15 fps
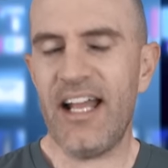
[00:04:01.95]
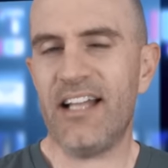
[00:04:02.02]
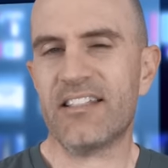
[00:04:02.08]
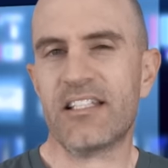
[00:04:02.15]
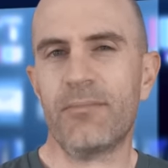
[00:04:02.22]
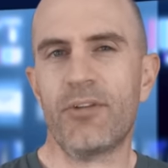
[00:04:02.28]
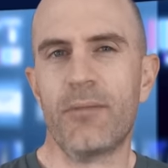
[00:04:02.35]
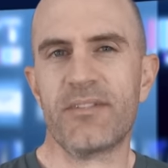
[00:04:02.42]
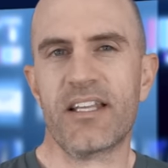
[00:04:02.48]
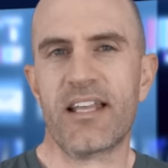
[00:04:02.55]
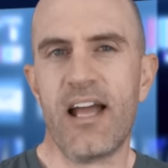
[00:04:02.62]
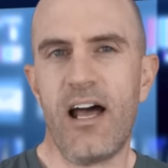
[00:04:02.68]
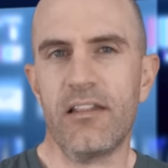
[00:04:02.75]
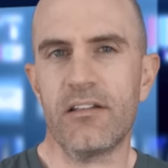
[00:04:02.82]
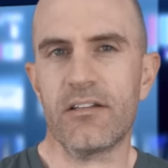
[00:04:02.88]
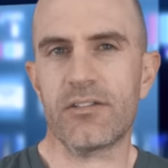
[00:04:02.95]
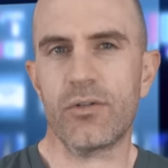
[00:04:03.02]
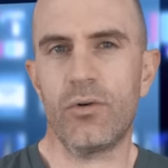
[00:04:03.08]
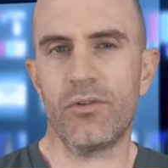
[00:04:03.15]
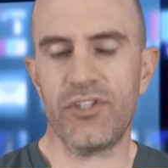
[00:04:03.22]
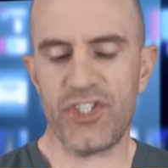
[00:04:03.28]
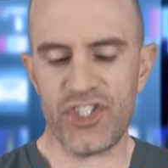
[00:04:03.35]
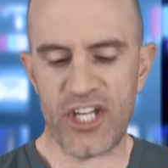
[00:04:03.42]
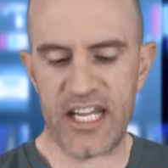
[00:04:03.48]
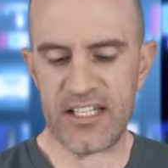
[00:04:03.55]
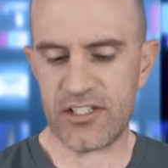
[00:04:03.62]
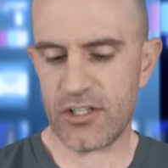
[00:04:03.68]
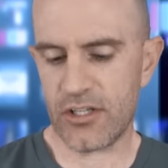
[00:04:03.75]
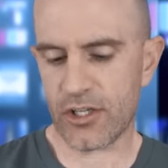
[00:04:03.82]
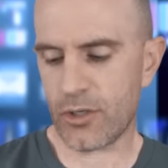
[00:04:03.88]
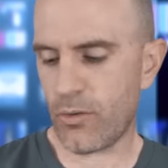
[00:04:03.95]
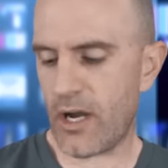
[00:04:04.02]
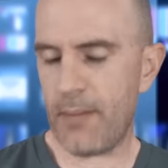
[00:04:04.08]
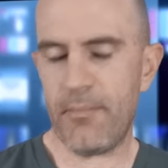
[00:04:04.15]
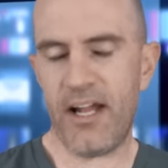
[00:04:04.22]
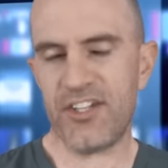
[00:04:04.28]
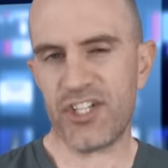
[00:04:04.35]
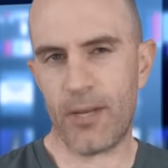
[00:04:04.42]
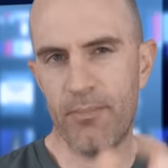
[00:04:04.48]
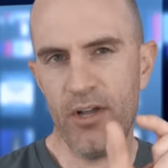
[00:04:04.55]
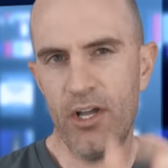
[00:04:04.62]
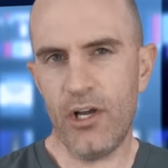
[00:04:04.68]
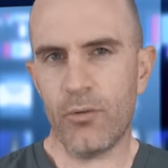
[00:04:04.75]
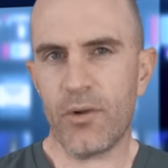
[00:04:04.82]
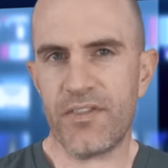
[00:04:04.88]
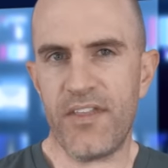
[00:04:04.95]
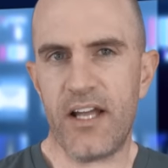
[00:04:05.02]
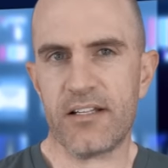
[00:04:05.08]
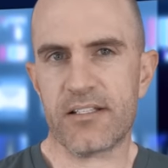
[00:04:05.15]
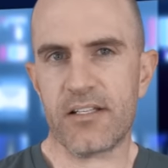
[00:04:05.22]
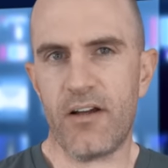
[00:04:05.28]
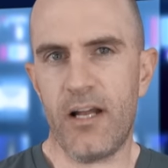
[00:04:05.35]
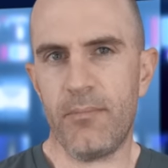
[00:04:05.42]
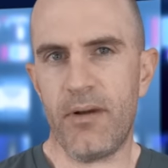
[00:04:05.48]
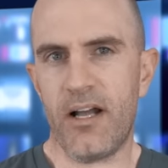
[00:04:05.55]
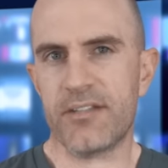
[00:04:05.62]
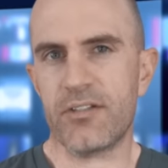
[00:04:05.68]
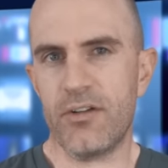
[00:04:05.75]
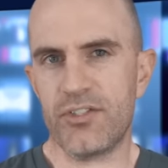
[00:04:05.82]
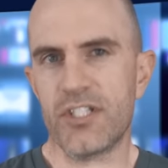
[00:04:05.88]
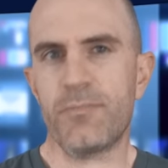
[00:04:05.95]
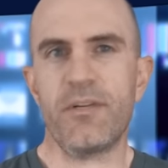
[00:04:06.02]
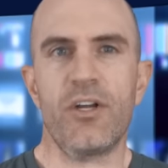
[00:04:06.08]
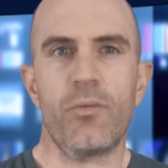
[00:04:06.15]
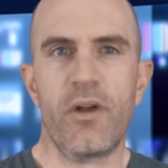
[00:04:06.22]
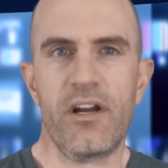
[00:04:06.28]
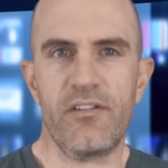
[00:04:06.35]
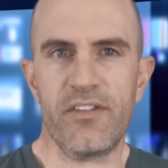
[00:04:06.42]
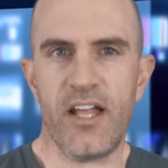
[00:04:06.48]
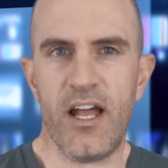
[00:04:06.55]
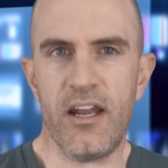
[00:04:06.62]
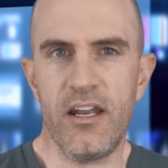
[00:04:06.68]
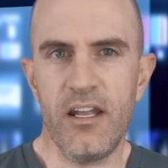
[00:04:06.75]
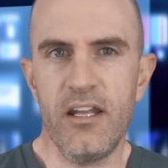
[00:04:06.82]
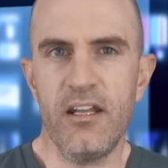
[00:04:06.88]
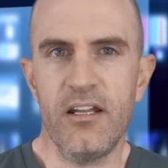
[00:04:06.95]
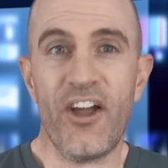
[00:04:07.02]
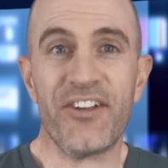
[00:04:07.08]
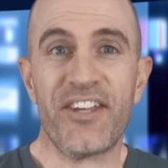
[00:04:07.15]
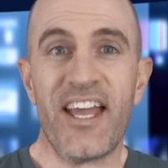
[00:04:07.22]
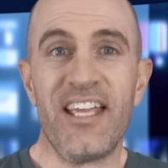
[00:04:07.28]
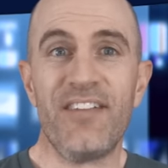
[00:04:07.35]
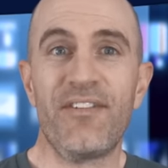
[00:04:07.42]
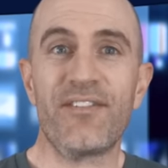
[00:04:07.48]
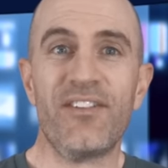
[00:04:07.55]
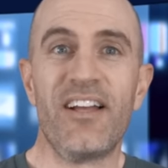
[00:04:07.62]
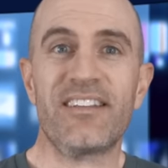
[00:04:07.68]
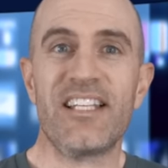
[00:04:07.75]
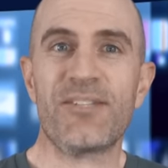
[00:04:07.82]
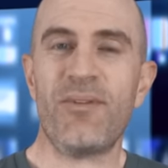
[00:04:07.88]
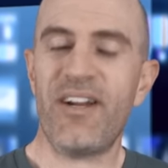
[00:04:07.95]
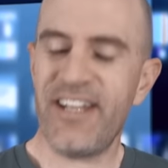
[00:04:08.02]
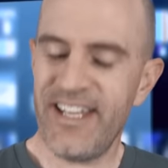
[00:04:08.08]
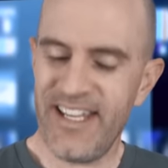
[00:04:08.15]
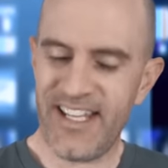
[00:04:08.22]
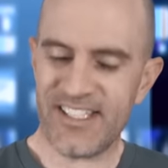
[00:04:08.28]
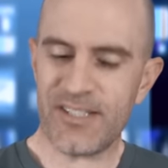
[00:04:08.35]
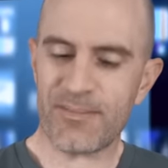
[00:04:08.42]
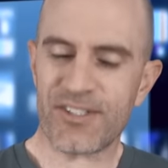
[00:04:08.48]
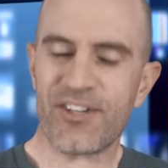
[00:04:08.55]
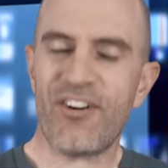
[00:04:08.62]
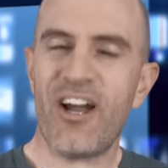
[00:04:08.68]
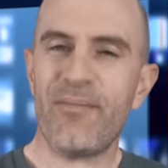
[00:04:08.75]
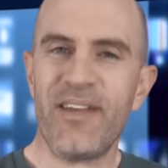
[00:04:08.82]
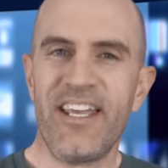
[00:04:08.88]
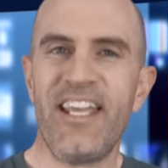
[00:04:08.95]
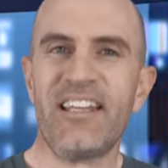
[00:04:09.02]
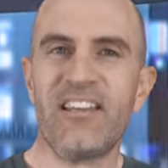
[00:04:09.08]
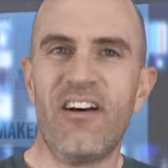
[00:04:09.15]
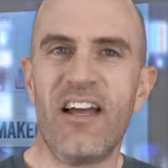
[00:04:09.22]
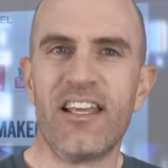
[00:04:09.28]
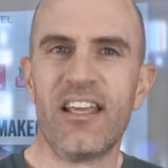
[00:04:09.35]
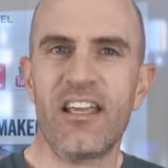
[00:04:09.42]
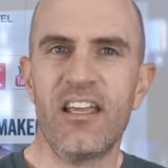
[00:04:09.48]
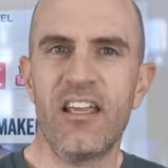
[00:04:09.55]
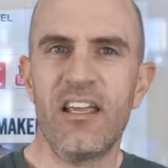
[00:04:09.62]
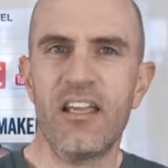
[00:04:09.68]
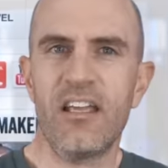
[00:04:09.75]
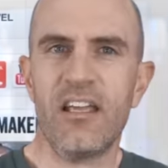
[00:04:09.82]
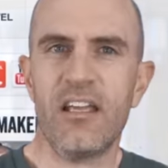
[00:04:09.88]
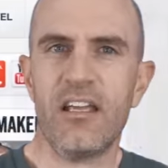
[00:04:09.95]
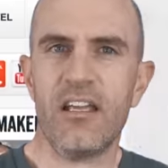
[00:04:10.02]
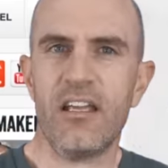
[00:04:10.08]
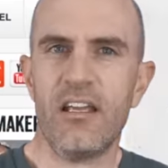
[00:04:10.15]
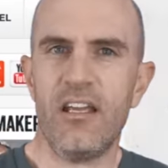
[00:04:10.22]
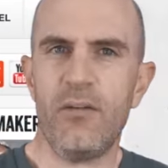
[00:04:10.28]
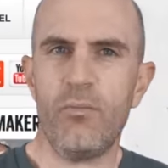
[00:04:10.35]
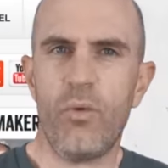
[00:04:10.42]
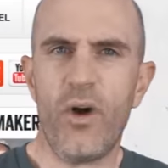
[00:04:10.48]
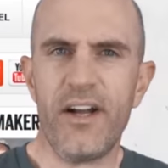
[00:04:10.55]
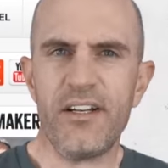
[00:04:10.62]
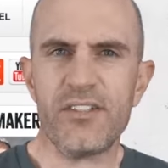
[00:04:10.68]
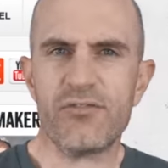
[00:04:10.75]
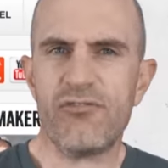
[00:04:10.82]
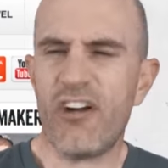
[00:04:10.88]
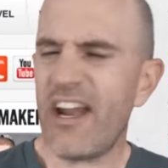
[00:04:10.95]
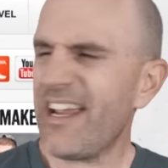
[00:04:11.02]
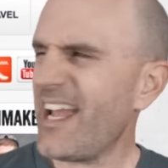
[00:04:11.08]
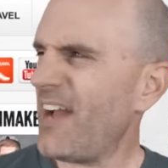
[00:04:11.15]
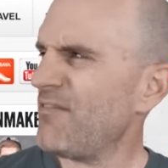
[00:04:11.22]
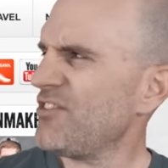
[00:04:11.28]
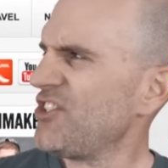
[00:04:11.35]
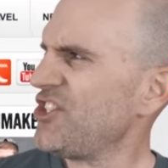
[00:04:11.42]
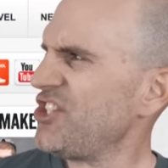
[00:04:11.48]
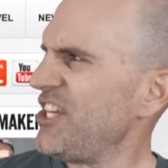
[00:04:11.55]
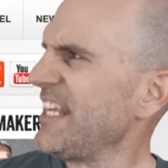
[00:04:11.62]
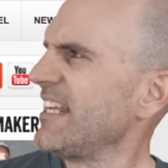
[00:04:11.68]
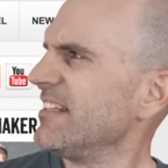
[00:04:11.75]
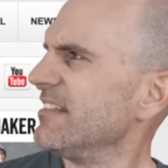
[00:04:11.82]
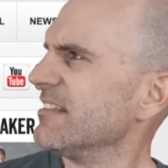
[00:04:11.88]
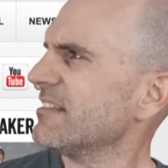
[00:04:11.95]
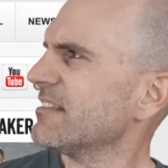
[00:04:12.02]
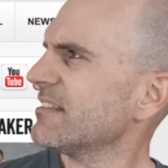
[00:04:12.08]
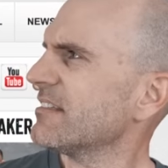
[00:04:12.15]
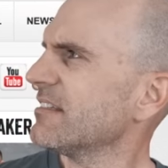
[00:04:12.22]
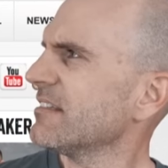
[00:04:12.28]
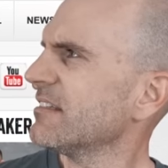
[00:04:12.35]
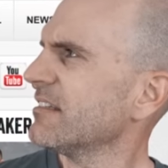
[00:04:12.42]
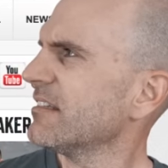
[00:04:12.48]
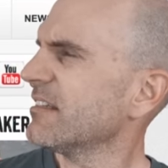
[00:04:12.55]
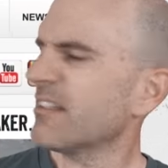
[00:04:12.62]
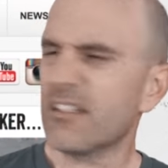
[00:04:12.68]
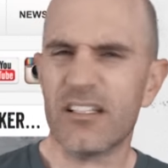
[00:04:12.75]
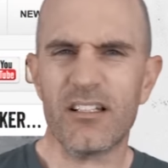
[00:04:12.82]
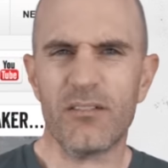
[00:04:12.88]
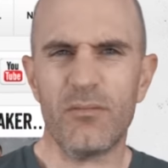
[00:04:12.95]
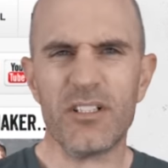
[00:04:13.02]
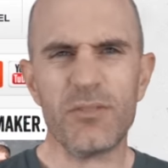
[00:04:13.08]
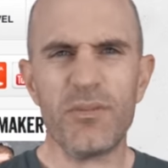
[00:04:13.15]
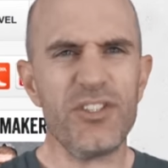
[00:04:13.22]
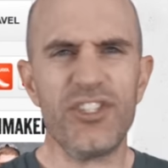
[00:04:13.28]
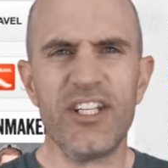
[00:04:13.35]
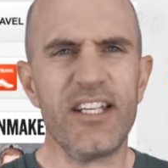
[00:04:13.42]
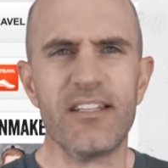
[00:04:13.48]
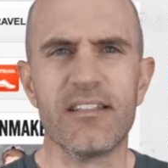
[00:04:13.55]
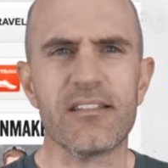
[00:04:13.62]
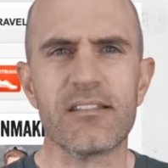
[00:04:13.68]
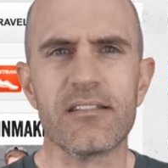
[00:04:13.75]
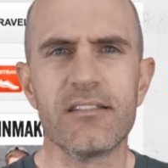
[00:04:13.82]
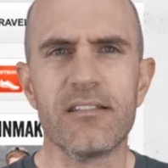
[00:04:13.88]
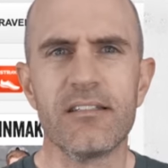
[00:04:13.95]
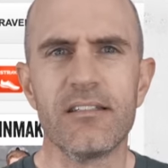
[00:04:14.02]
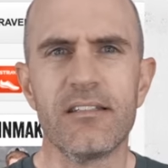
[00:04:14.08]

And sometimes the colors or the shades don't quite match up with that sidebar, so just be aware of that. Okay, if you've liked this one, hit subscribe, hit like. And why does Ray have chickens? What's with chickens?